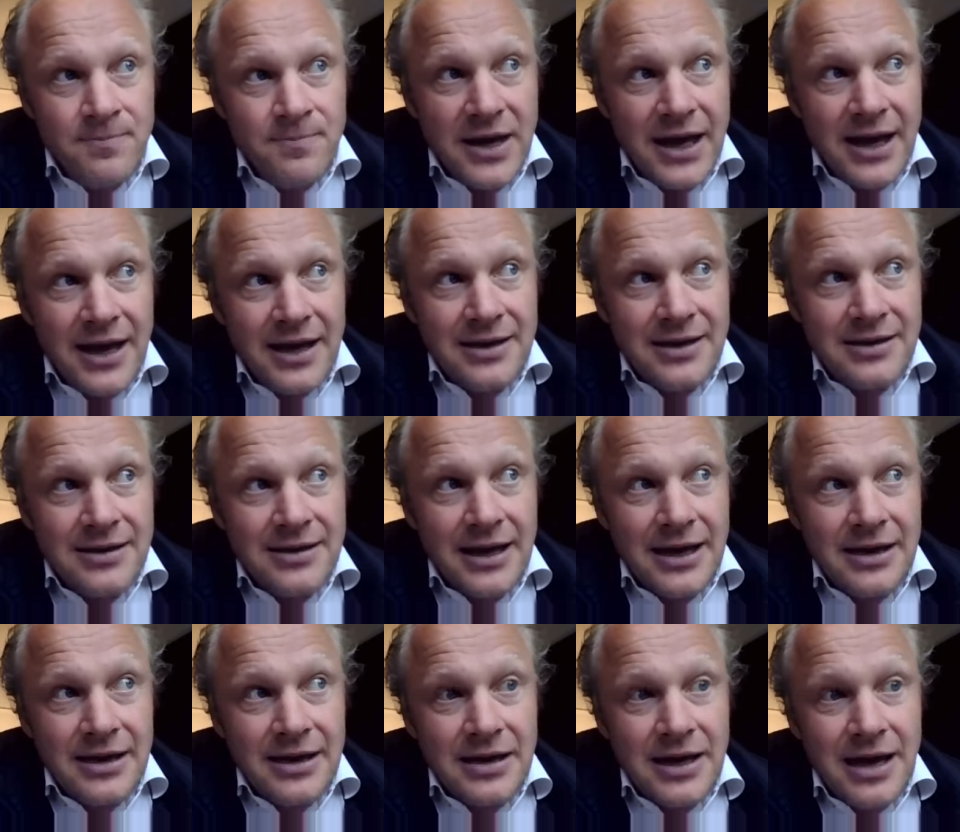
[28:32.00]
and
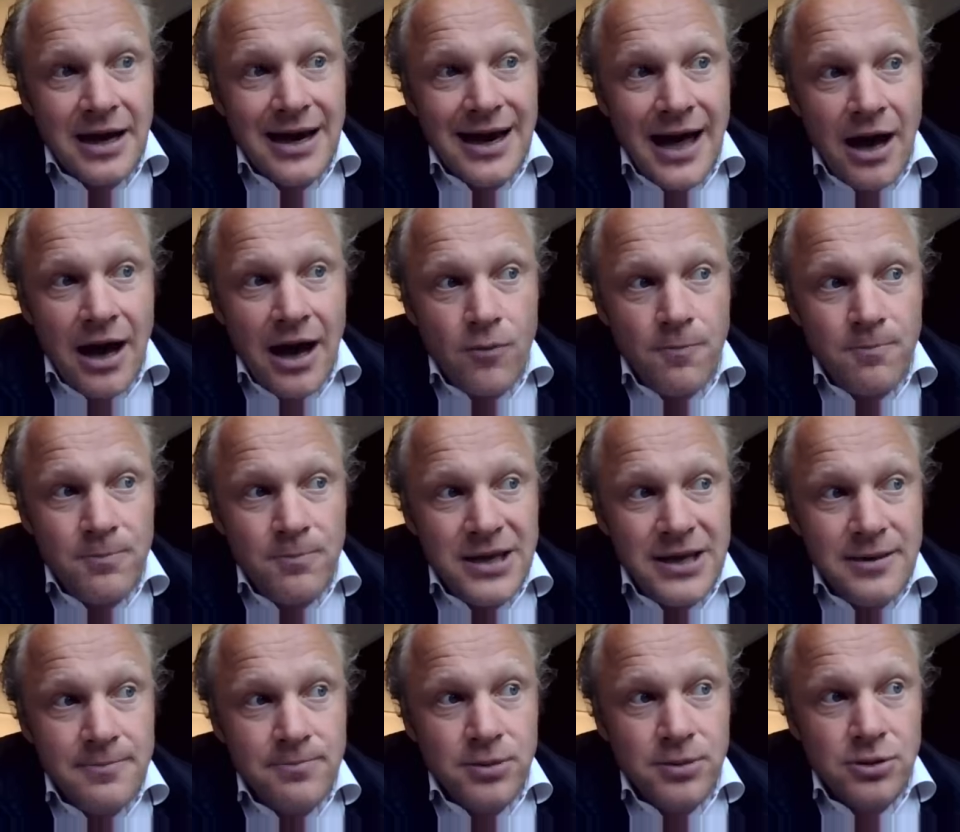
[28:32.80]
allow
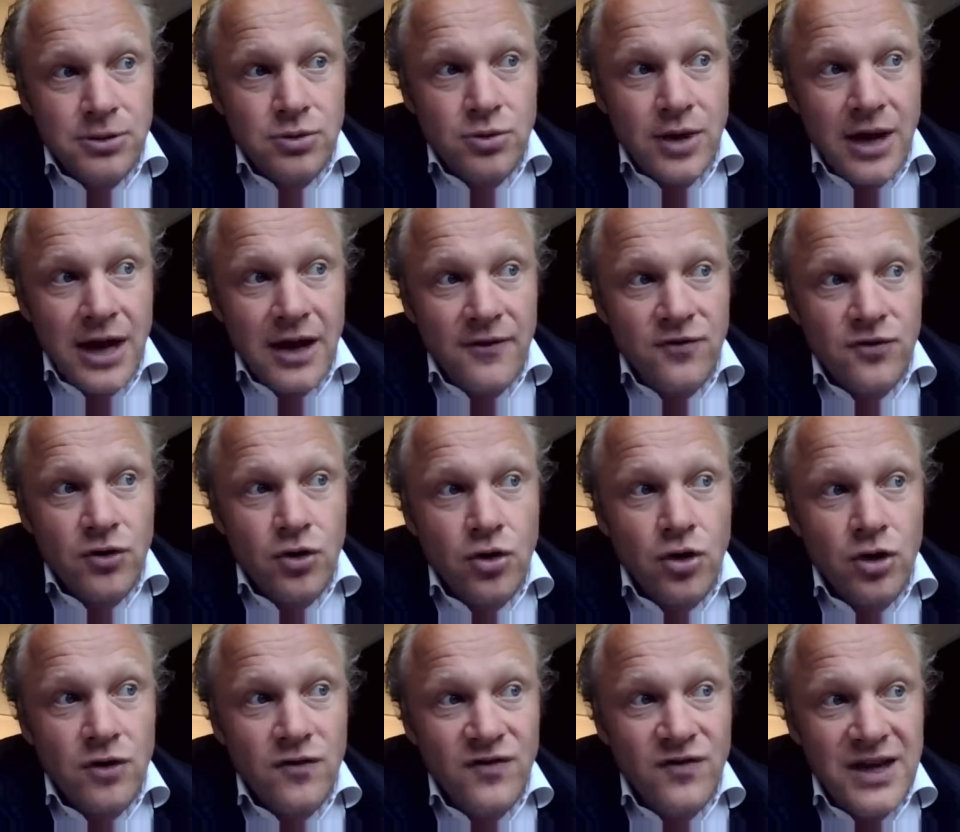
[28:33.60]
people to have
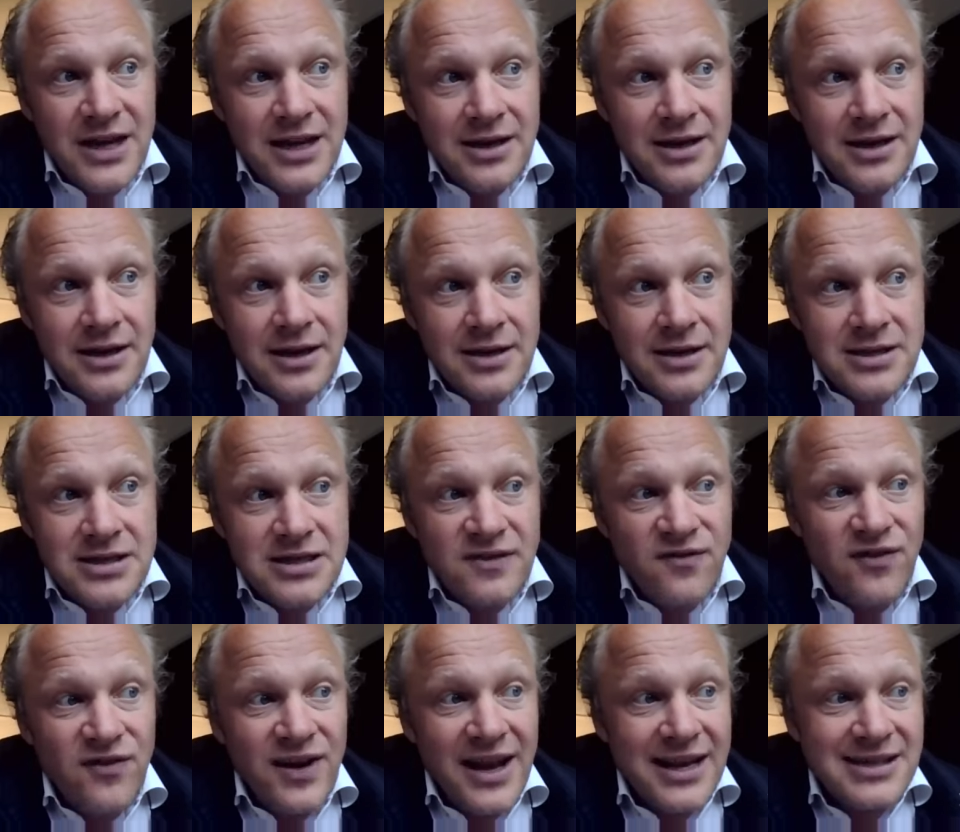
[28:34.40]
convenience,
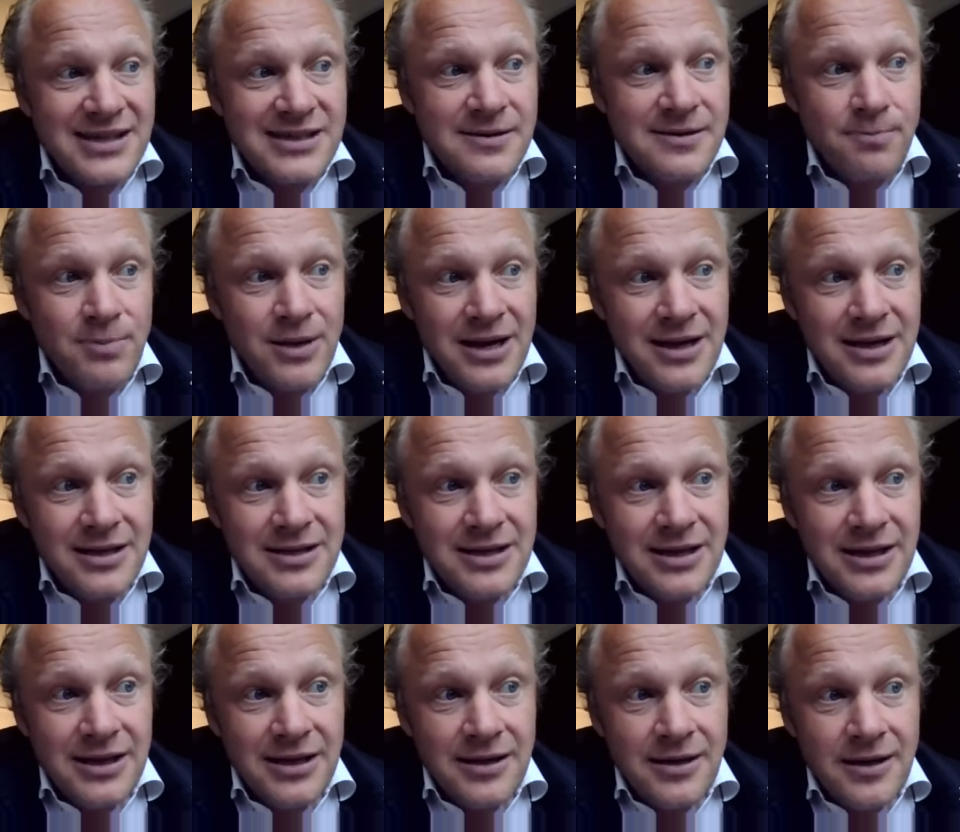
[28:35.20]

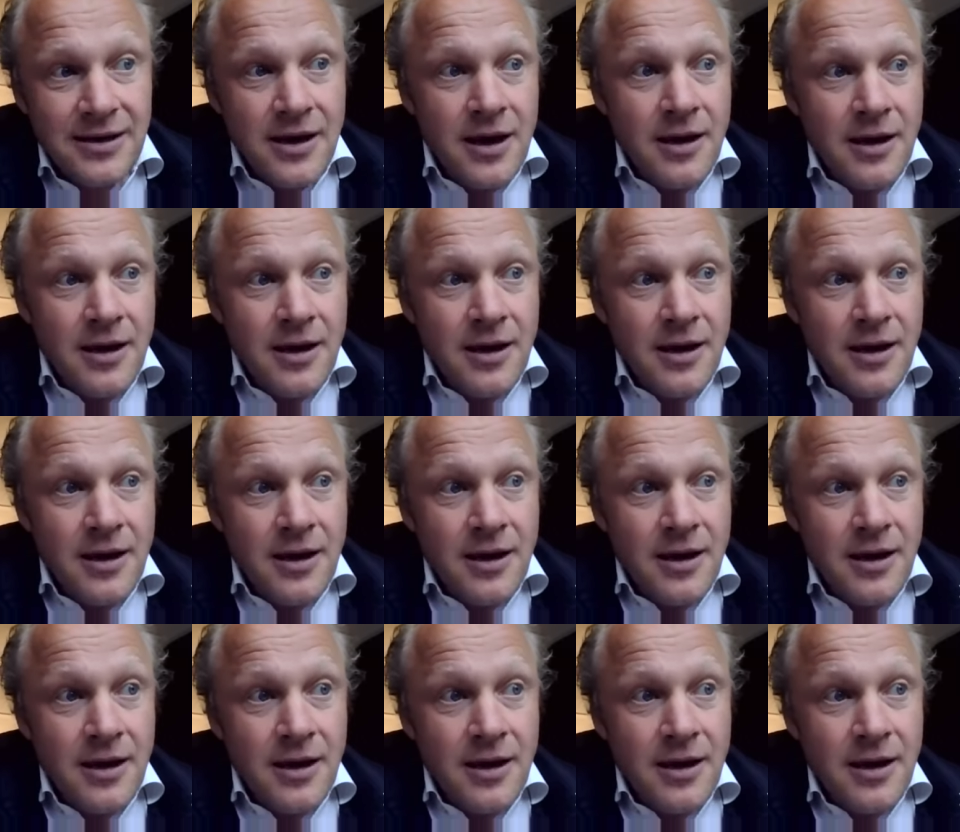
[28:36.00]
flexibility,